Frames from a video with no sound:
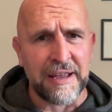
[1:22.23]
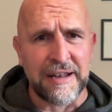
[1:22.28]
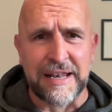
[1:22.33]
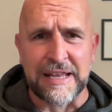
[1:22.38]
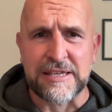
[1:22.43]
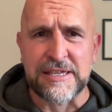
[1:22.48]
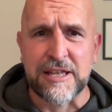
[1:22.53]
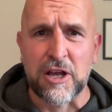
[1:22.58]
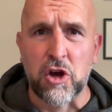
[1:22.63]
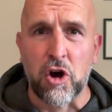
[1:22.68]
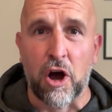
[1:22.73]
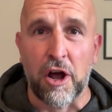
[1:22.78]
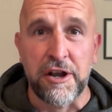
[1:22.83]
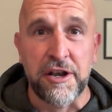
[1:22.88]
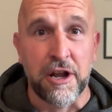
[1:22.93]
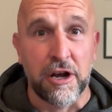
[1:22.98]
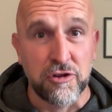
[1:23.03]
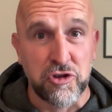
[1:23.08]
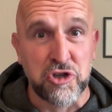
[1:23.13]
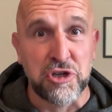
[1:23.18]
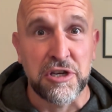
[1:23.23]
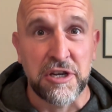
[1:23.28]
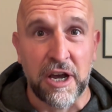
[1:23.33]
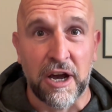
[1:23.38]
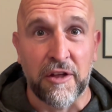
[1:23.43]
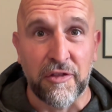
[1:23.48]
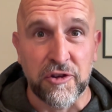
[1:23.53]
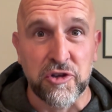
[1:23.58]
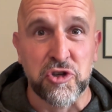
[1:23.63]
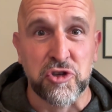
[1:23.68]
Leicester got a nudge
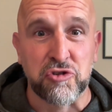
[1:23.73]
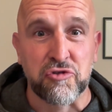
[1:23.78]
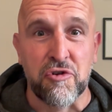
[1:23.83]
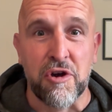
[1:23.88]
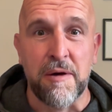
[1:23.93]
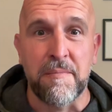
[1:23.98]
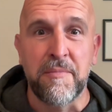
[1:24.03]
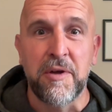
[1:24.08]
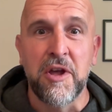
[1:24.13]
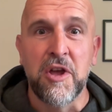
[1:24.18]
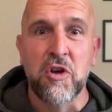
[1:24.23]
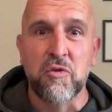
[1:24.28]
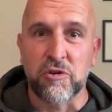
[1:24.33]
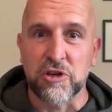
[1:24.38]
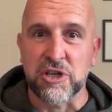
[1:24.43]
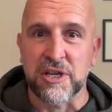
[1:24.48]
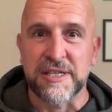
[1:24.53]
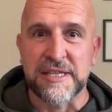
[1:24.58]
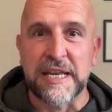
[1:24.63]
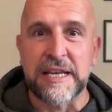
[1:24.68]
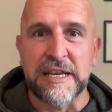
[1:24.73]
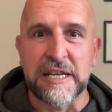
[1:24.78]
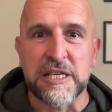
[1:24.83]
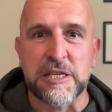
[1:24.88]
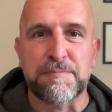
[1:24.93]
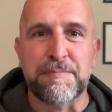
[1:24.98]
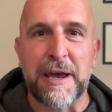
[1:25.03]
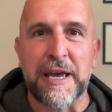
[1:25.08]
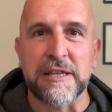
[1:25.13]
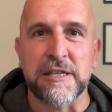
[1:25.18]
at the scrum, which I didn't
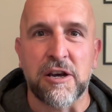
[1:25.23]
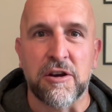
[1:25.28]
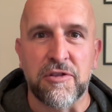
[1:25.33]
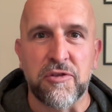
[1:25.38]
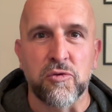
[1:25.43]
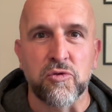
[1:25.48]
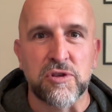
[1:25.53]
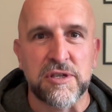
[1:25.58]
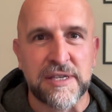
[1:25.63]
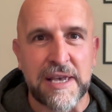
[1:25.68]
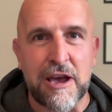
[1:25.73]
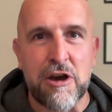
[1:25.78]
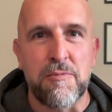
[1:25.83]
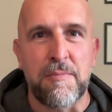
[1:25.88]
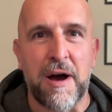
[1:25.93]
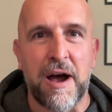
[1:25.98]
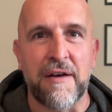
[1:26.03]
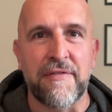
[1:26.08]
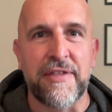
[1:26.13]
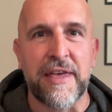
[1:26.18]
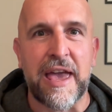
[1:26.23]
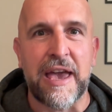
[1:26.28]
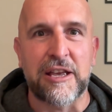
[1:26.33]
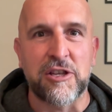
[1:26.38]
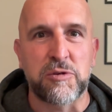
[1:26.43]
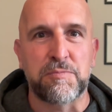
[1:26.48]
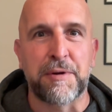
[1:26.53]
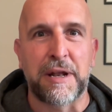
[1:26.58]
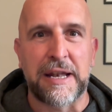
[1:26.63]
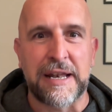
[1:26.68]
expect. I thought Sale might have the
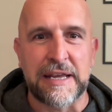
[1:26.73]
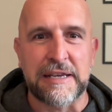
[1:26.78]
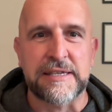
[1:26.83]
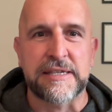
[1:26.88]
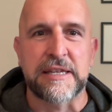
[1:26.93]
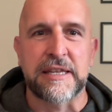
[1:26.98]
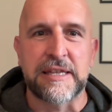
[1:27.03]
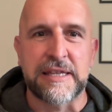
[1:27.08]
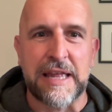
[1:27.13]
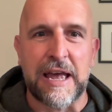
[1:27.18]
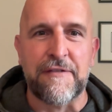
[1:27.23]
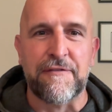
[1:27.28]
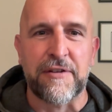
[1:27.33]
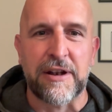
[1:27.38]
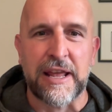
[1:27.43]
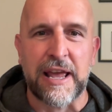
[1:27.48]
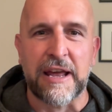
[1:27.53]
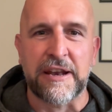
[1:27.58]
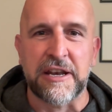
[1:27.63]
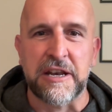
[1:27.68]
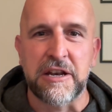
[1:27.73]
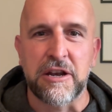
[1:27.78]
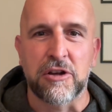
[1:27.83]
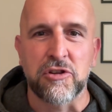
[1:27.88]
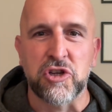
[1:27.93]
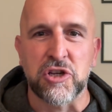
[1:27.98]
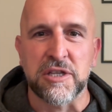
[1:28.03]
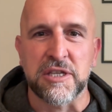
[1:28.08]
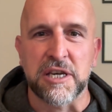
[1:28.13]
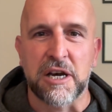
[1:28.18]
edge, but Leicester definitely had a
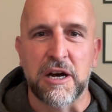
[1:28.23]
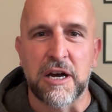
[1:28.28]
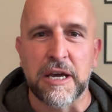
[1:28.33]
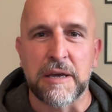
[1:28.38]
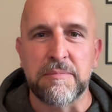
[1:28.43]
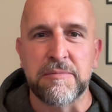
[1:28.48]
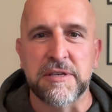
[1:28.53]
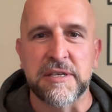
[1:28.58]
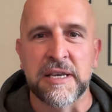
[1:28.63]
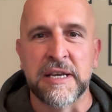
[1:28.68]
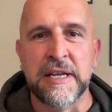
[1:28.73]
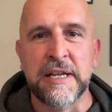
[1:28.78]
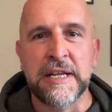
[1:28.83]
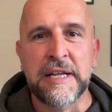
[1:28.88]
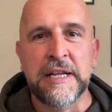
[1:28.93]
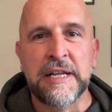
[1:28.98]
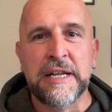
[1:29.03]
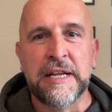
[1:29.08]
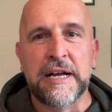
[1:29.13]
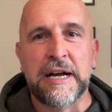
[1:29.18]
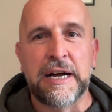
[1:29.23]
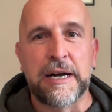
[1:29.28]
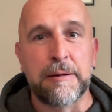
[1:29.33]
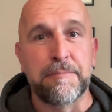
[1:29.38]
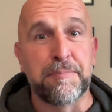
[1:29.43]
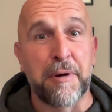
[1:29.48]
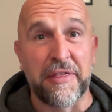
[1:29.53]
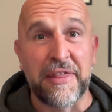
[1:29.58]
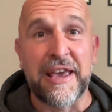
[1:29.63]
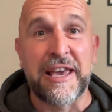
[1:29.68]
nudge at times.
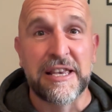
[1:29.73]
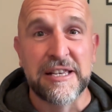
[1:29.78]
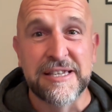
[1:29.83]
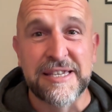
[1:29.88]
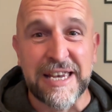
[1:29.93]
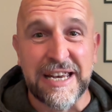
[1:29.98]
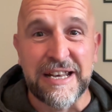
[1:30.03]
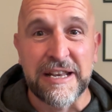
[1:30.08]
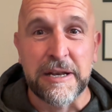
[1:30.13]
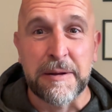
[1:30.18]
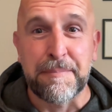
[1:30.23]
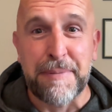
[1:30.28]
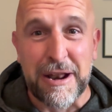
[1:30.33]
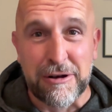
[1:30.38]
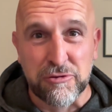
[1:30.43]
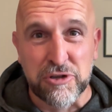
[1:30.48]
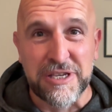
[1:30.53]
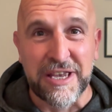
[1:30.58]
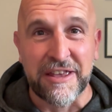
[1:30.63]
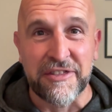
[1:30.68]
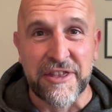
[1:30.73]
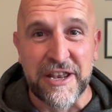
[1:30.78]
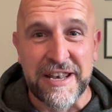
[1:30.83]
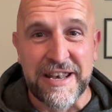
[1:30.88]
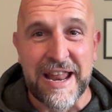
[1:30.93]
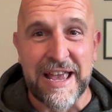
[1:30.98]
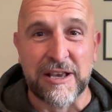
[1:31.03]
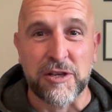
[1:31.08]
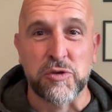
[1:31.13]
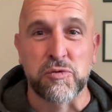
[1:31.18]
But they conceded a penalty at the
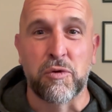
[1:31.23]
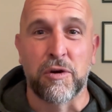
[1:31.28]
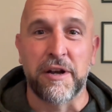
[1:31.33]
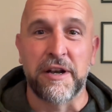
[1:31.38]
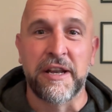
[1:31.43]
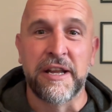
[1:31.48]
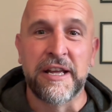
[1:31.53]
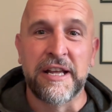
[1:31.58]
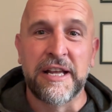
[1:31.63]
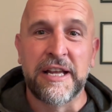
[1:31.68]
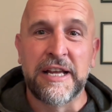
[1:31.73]
next one.